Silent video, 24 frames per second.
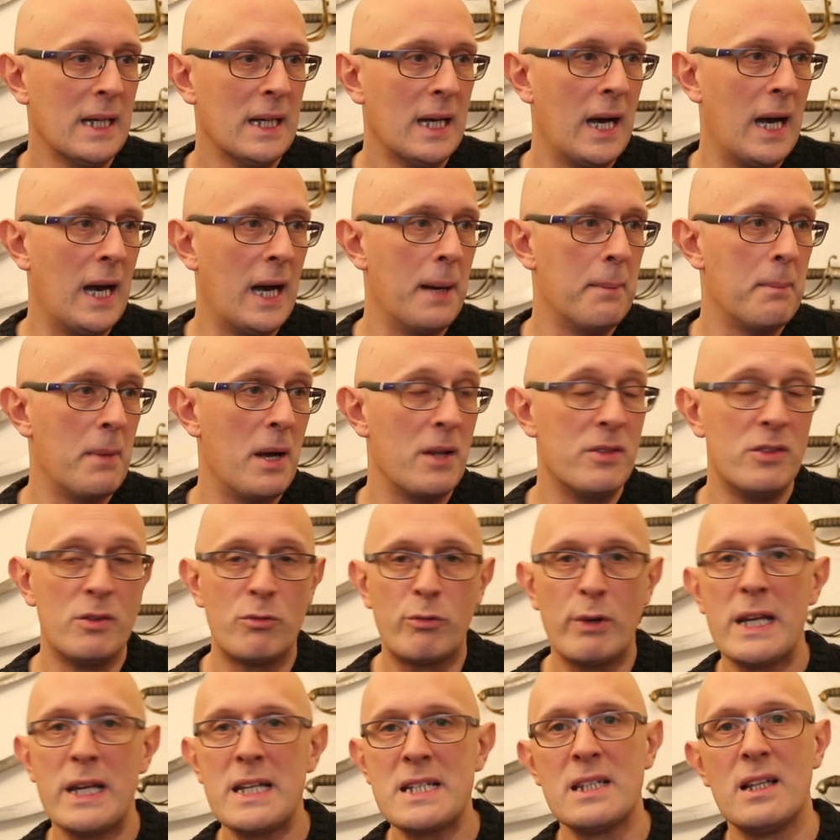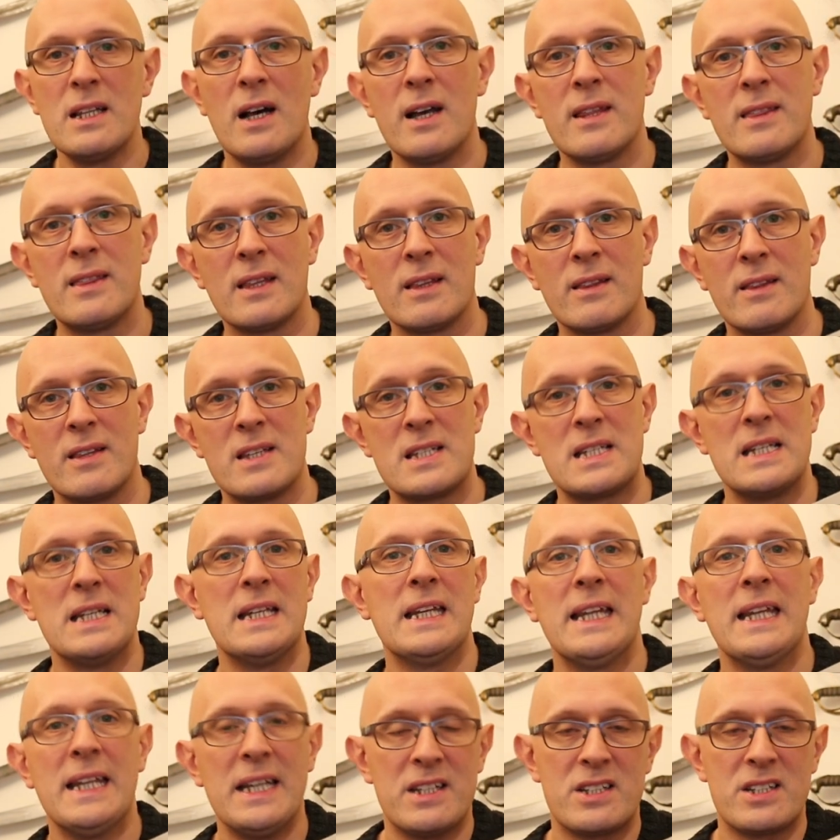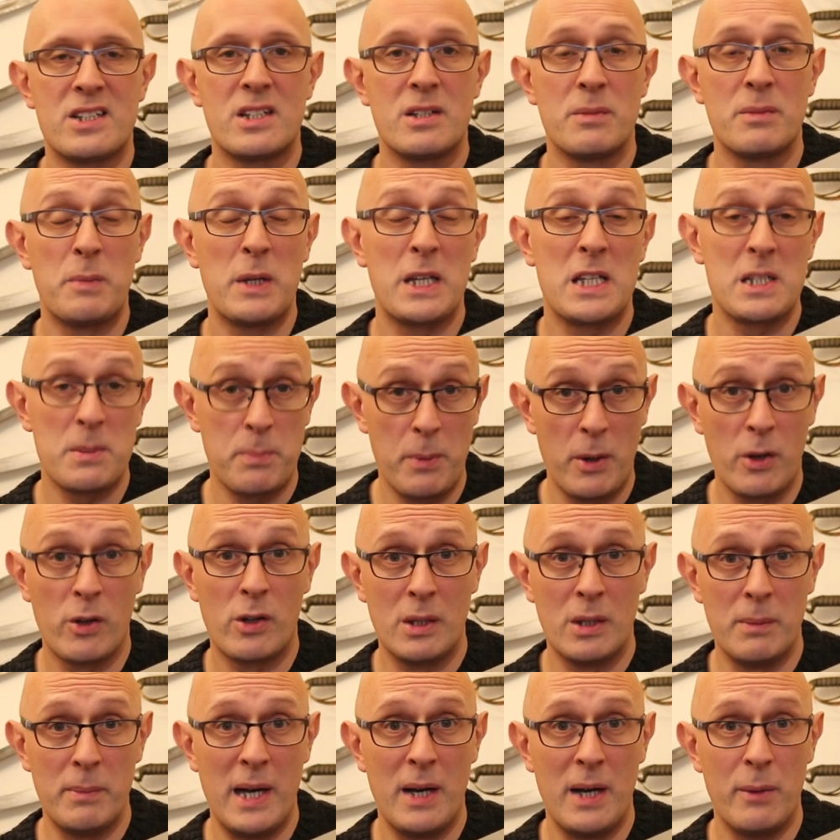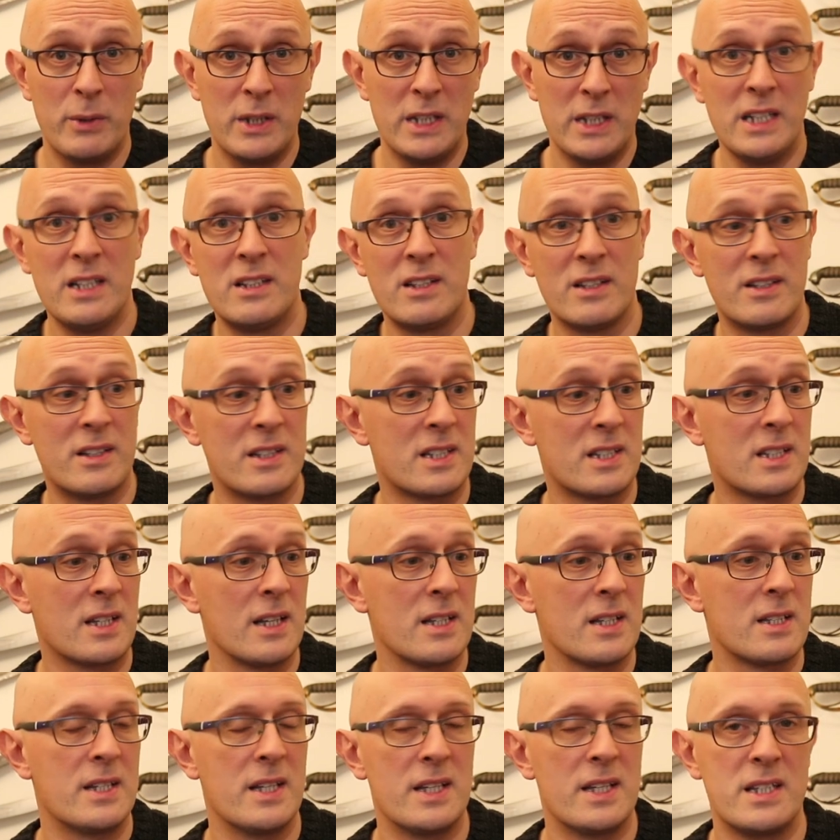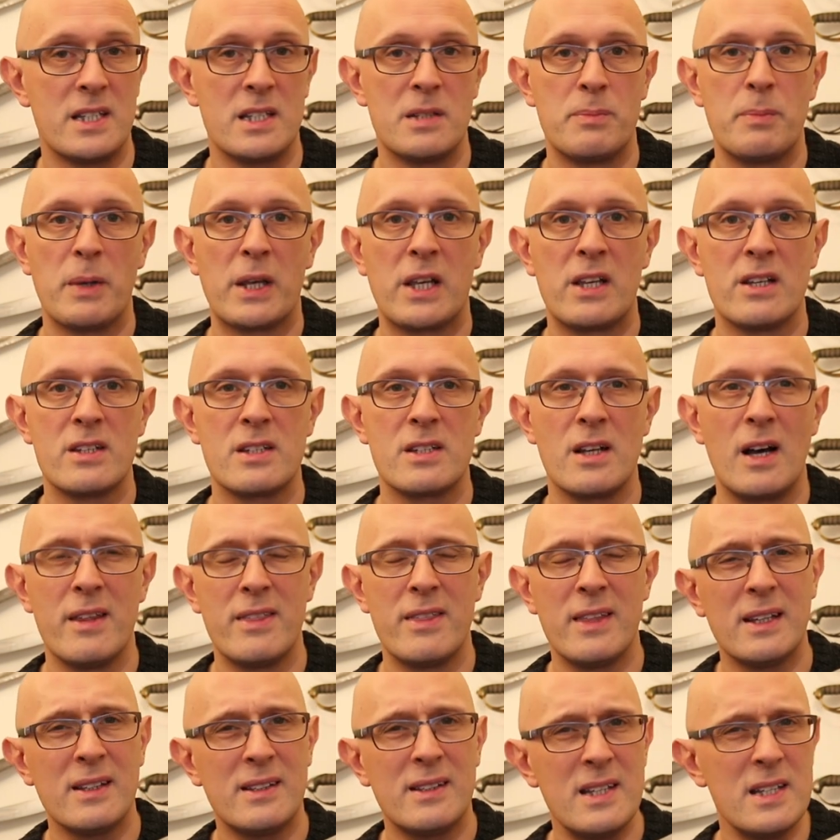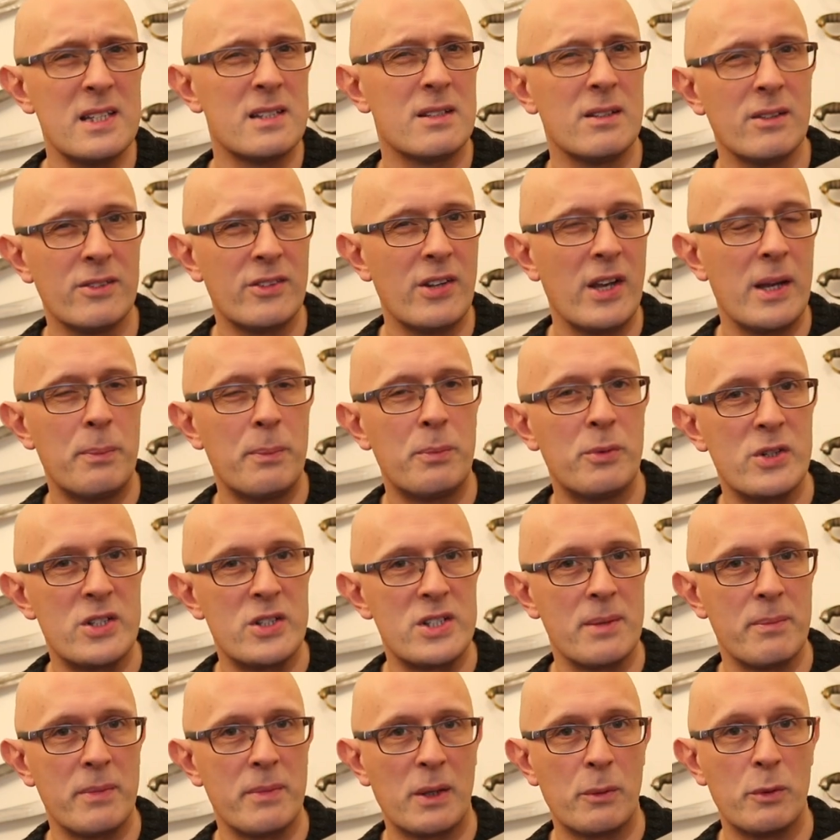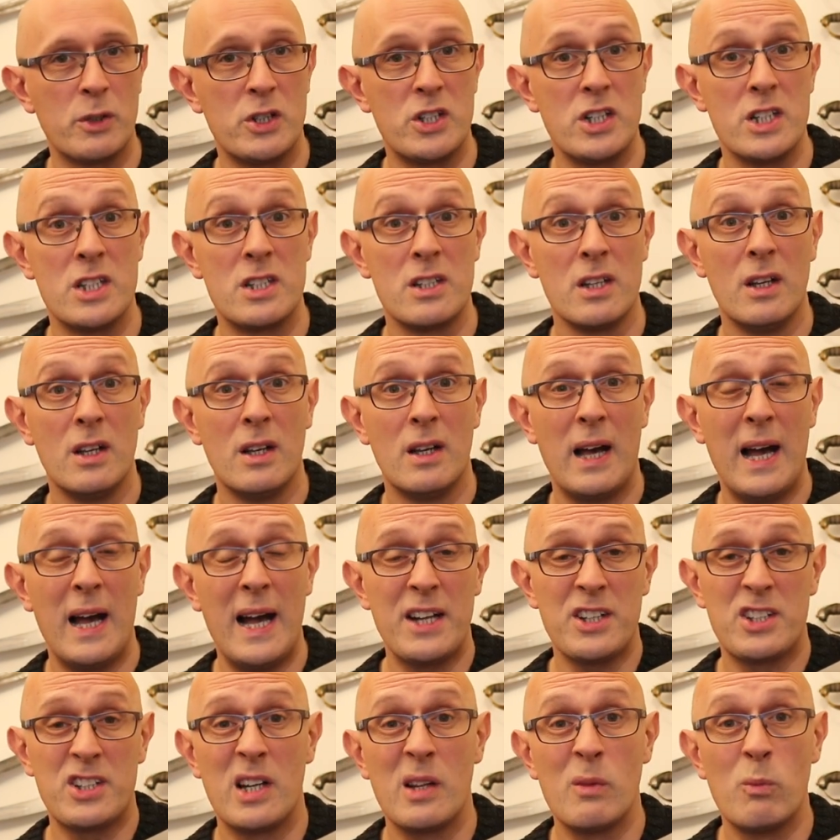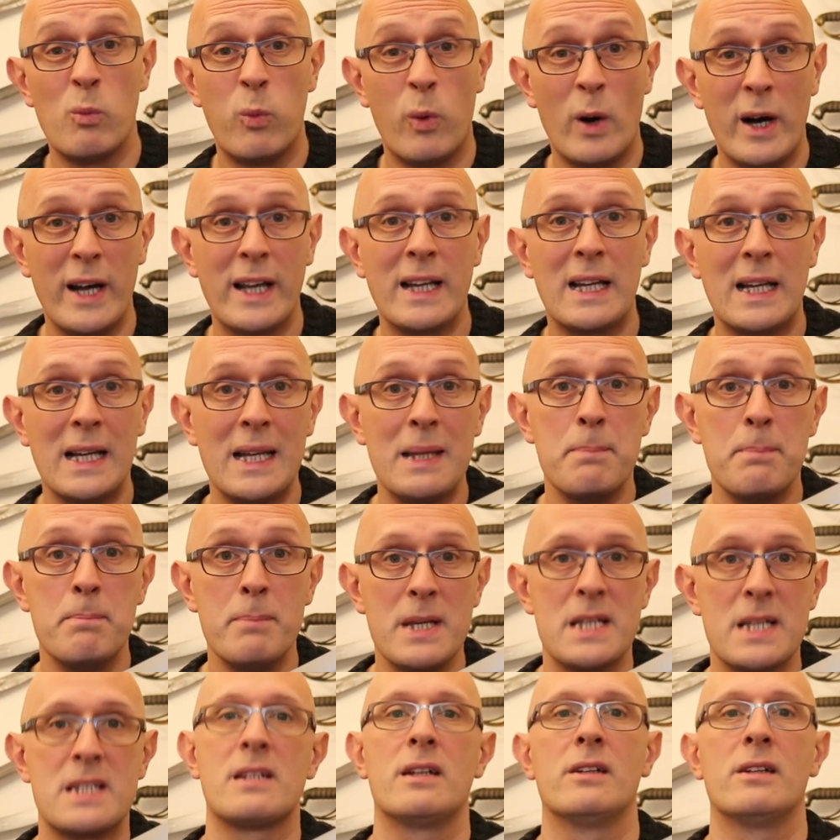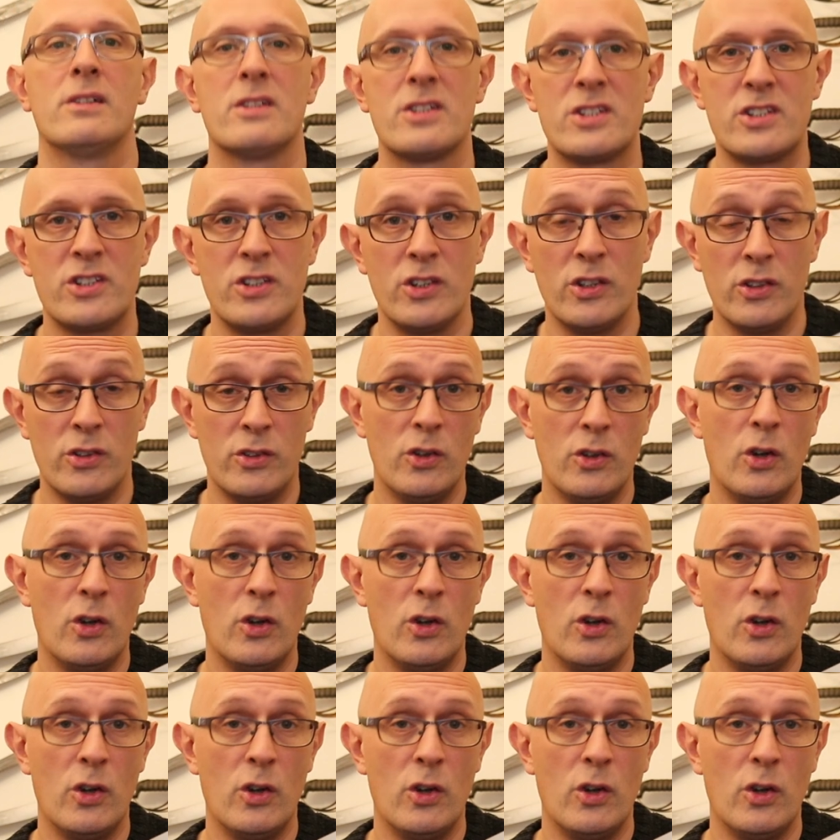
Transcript: And the reason that I think this needs to be spoken about, we need to discuss this, is because I think distal taper is something which is actually widely misunderstood.